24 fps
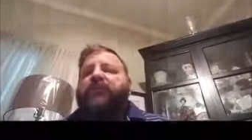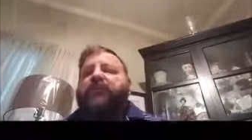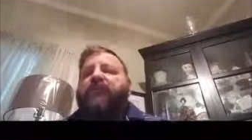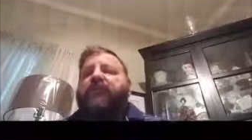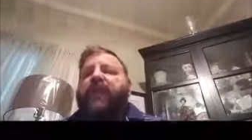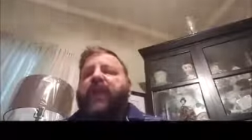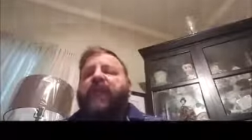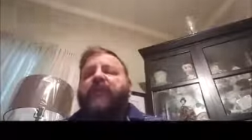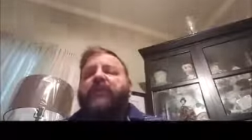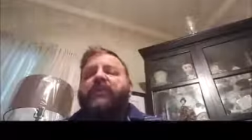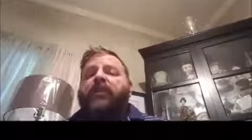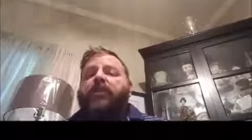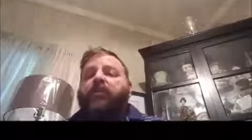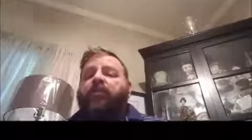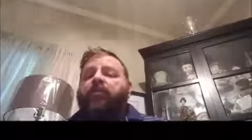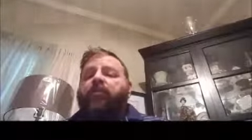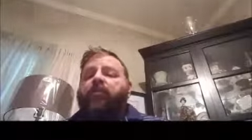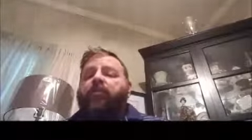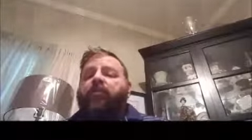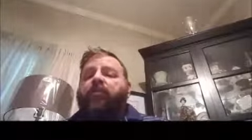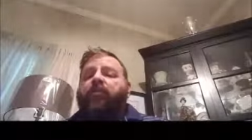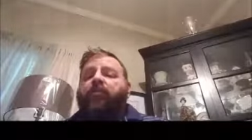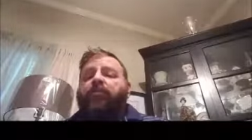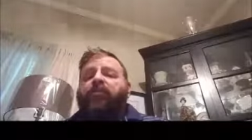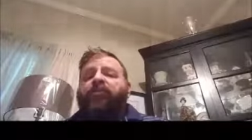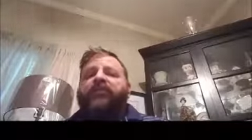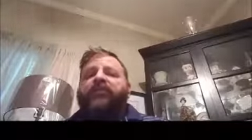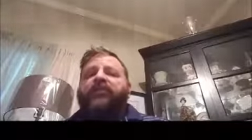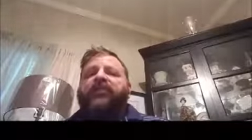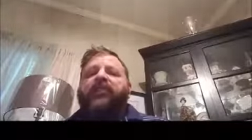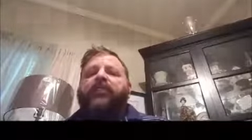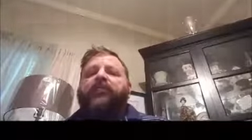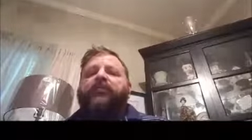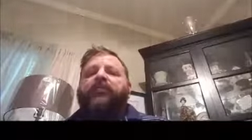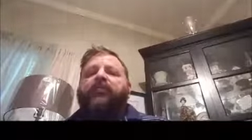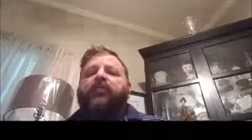Day number one, or
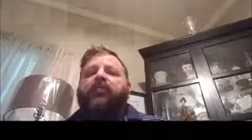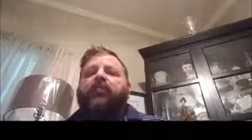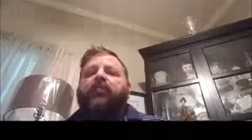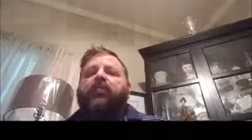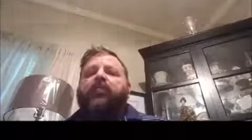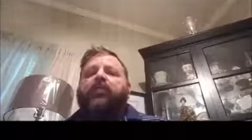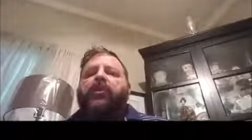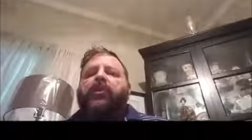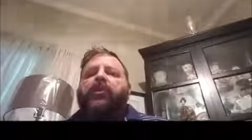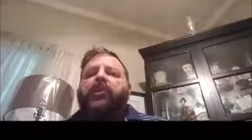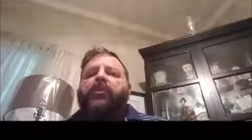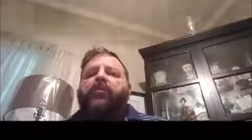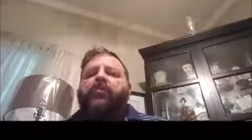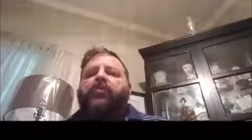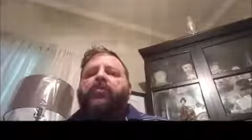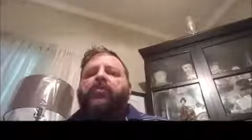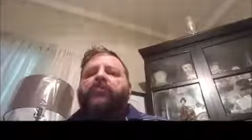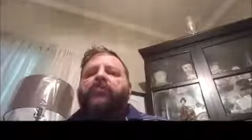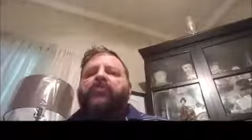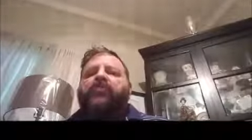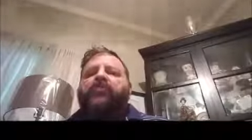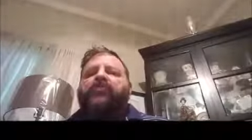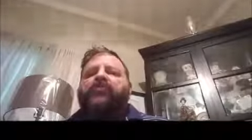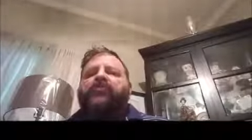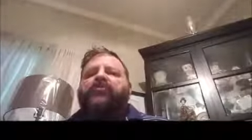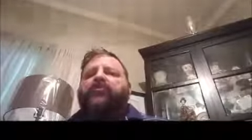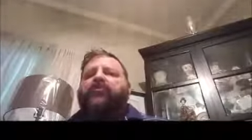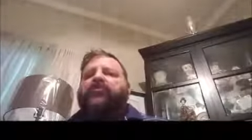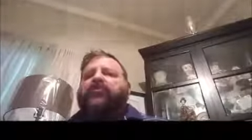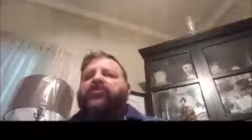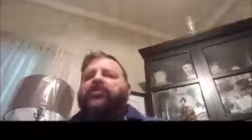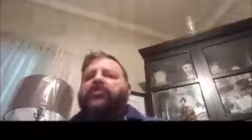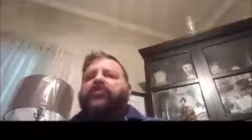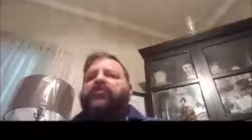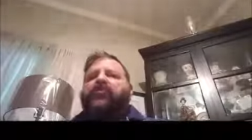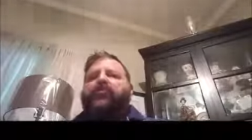step number one, you want to be sure
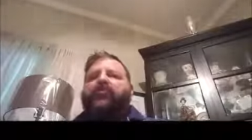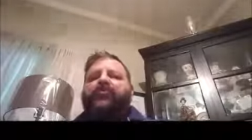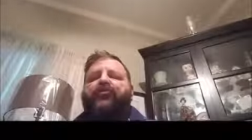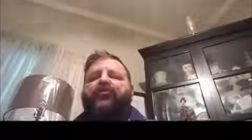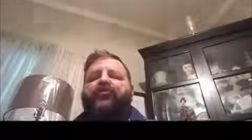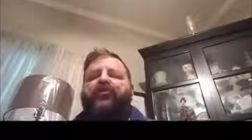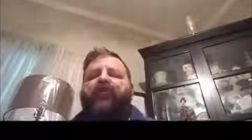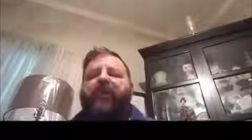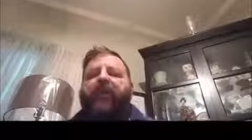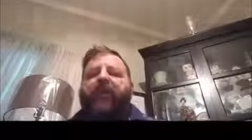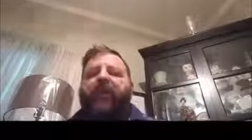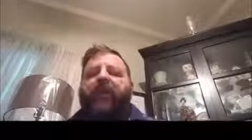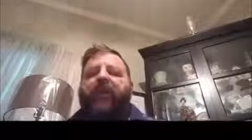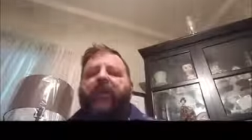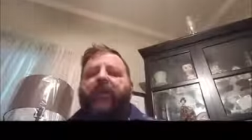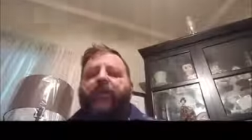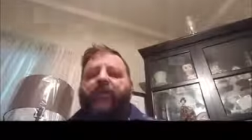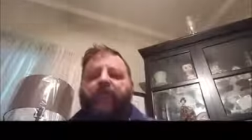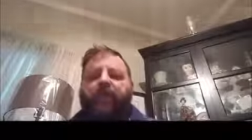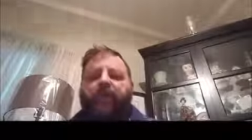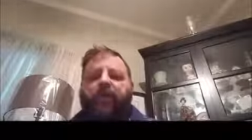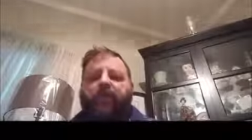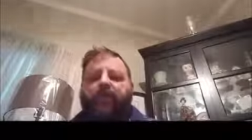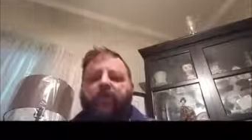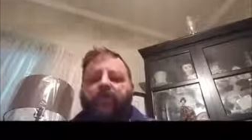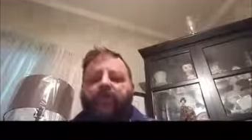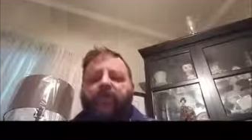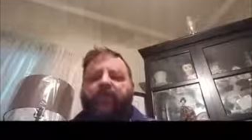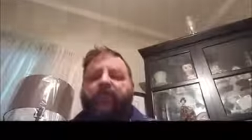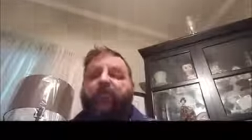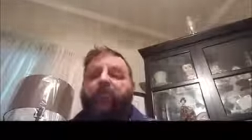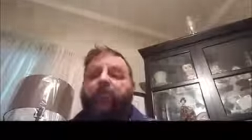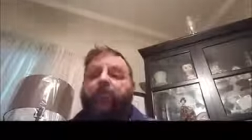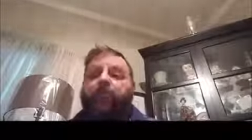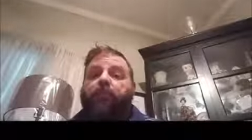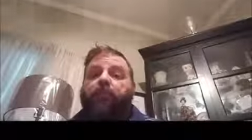that you're set up. Make
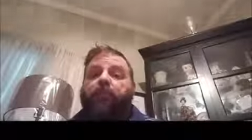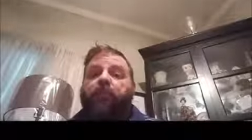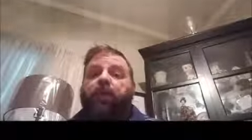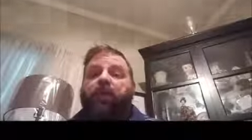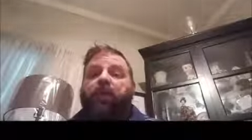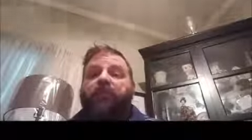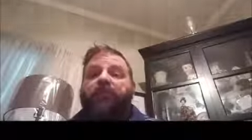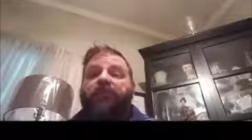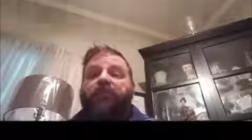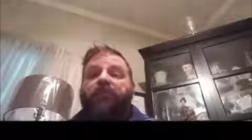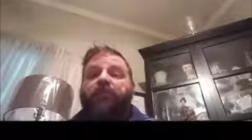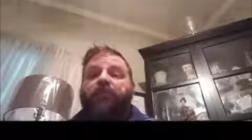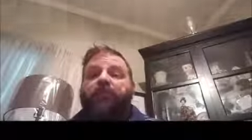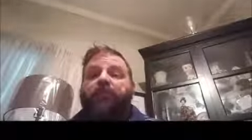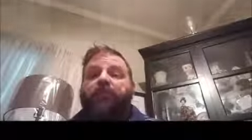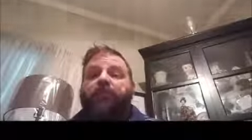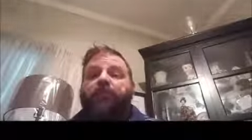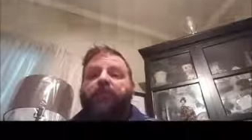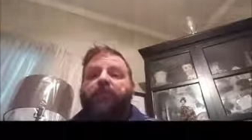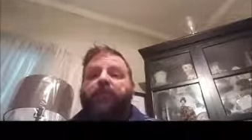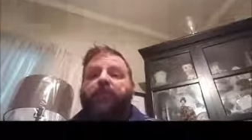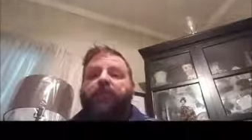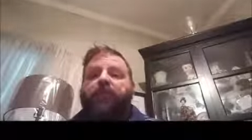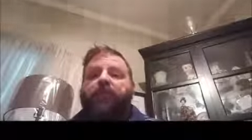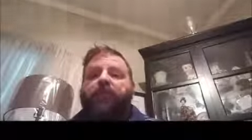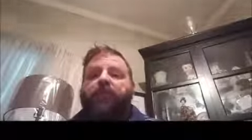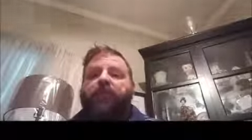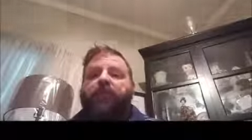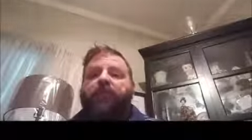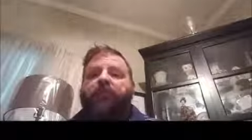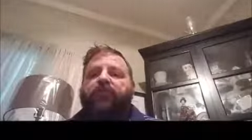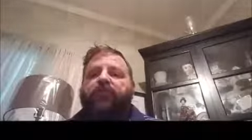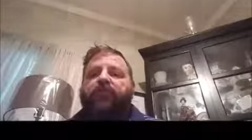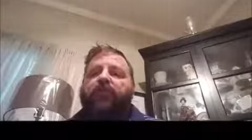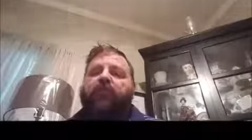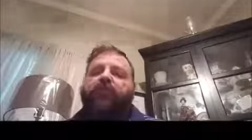sure your blog's set up,
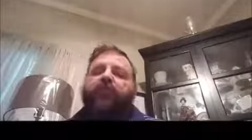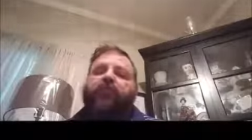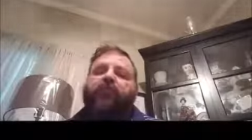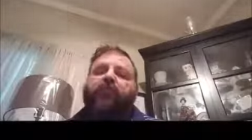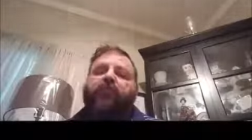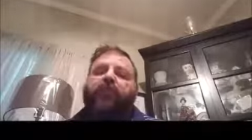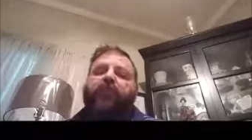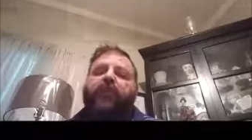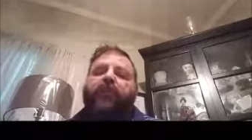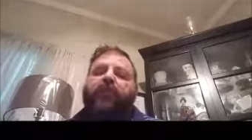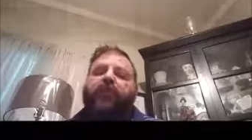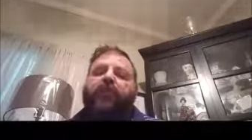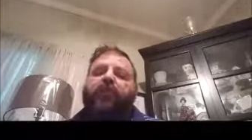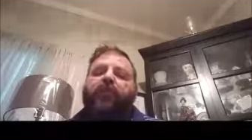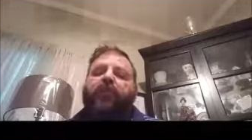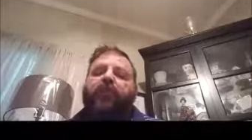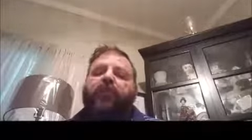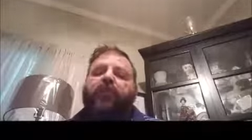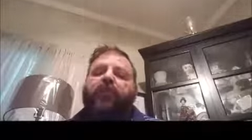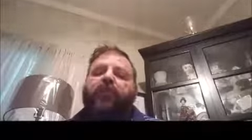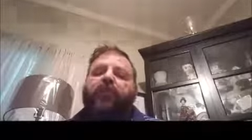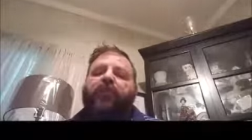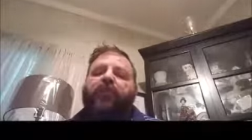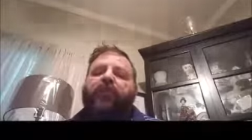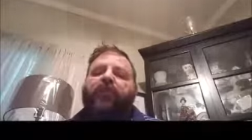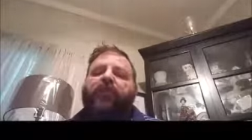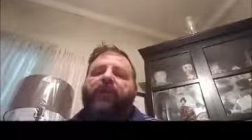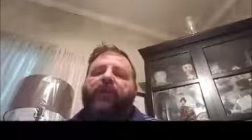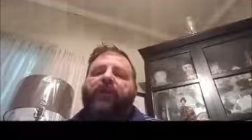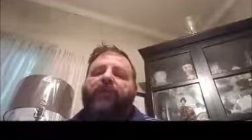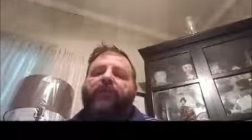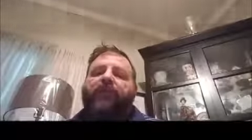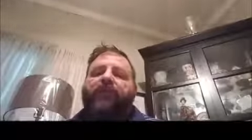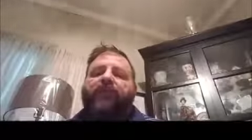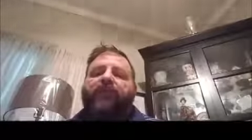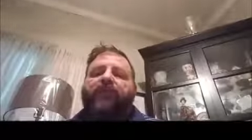your social media
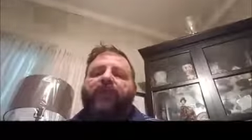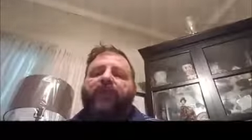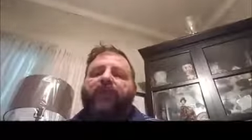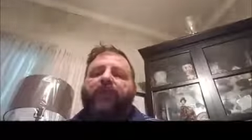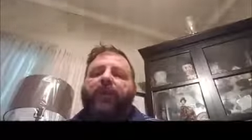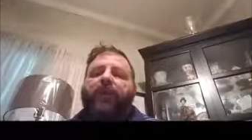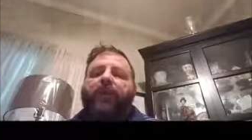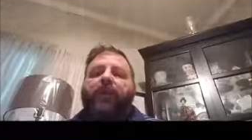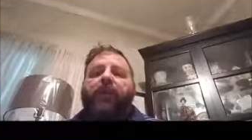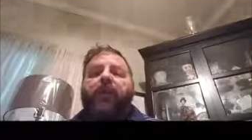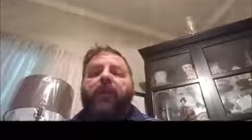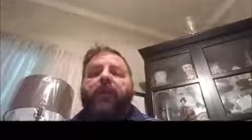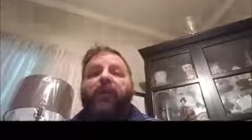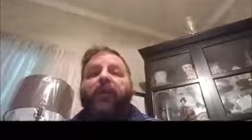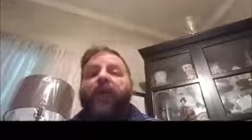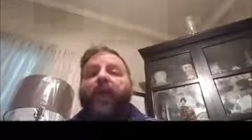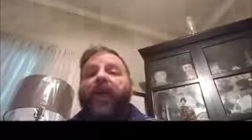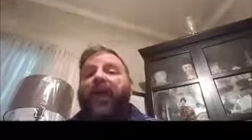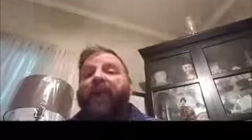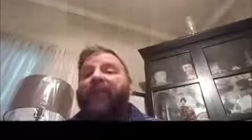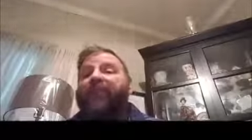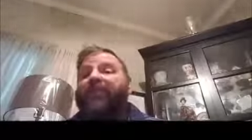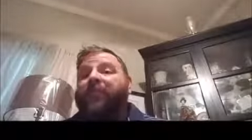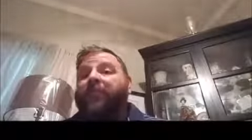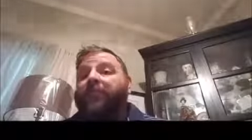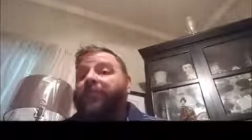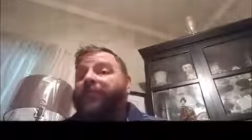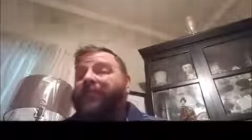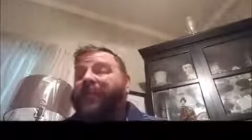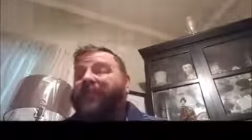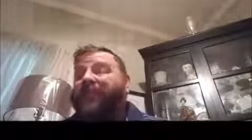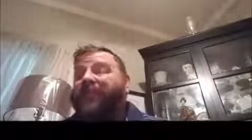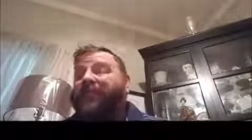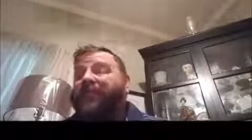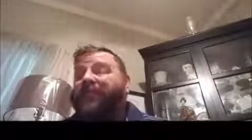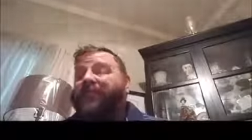profiles are set up as a
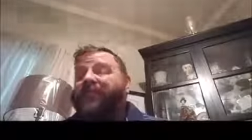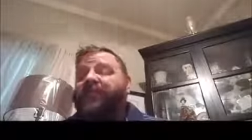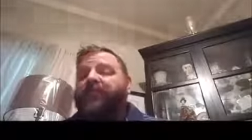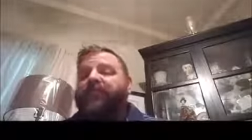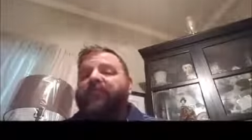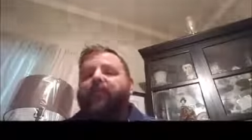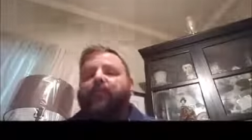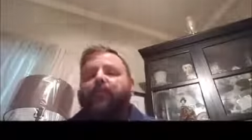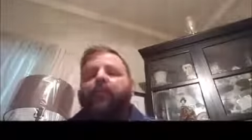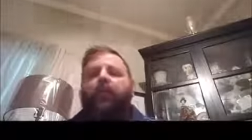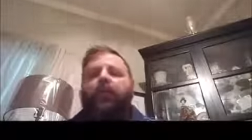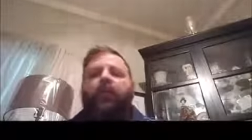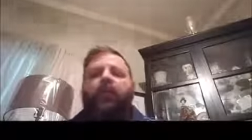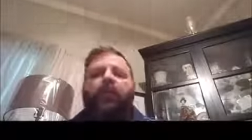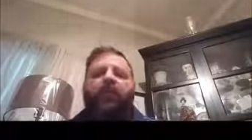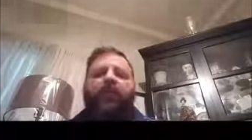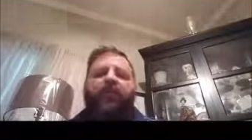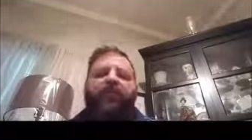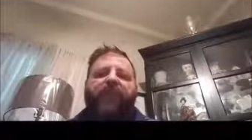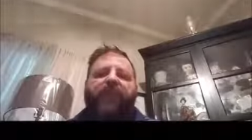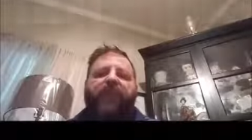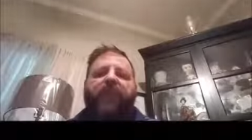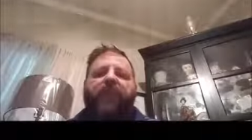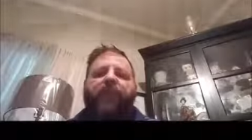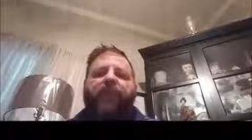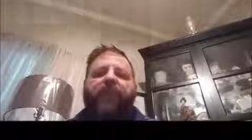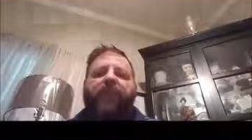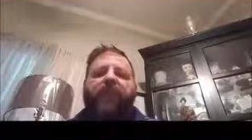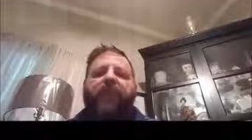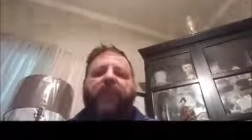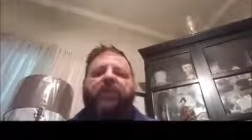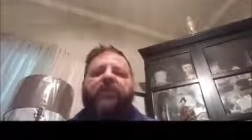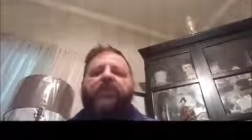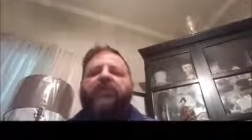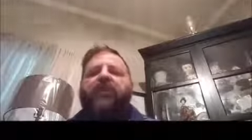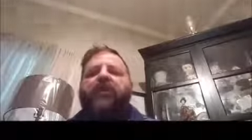business or a fan
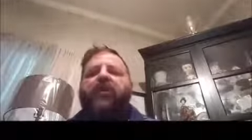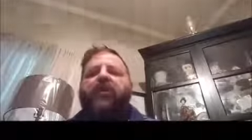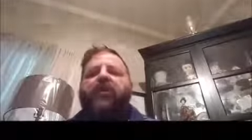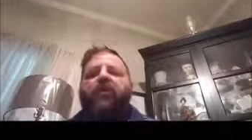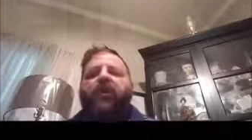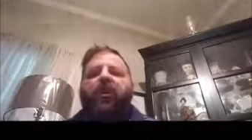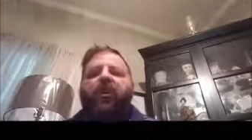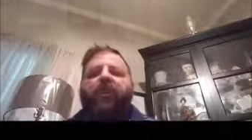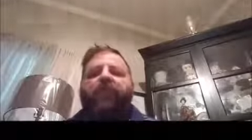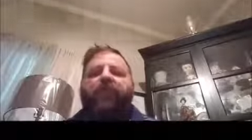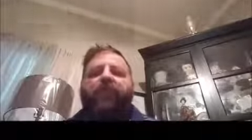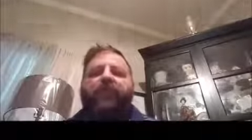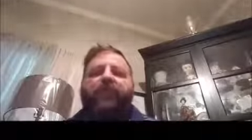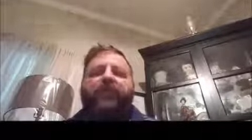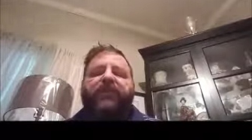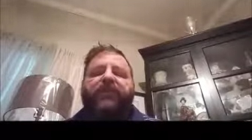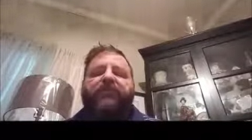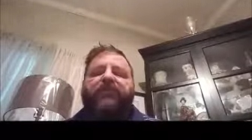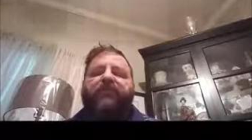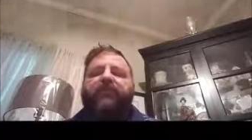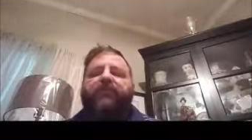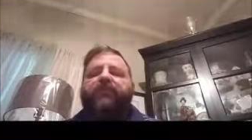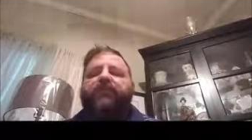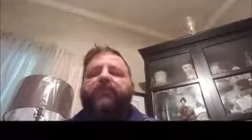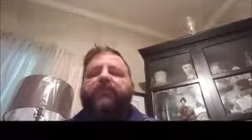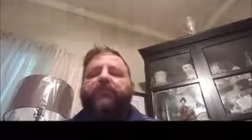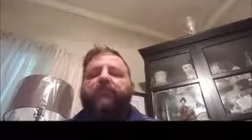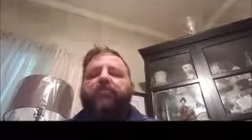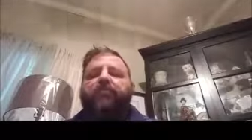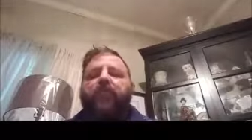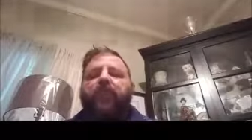page of a business.